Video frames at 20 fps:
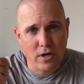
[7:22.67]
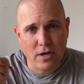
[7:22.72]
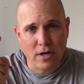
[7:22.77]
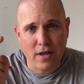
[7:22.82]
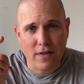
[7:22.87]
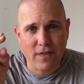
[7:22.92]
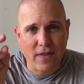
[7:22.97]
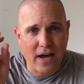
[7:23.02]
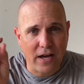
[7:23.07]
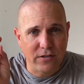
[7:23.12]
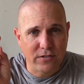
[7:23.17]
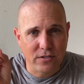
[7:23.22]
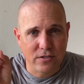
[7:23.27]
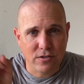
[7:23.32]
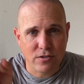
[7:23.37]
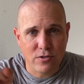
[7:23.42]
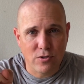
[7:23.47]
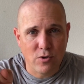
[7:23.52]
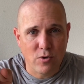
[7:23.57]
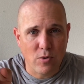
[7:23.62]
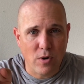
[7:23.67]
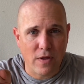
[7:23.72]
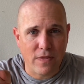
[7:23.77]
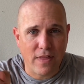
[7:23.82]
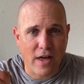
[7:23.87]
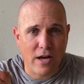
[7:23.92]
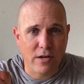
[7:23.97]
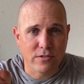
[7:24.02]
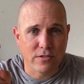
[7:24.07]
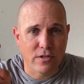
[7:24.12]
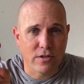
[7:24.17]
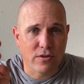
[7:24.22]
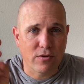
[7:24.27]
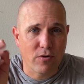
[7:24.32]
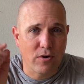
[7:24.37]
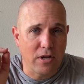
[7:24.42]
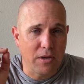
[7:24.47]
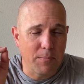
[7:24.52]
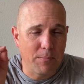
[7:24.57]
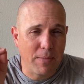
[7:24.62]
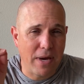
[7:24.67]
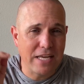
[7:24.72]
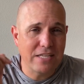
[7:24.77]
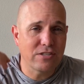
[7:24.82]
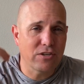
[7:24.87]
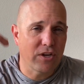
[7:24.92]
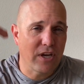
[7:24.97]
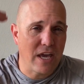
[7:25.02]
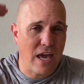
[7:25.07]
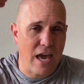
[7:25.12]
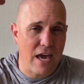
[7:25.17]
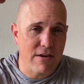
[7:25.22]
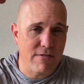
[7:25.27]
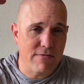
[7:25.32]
1,002, 1,003, basically a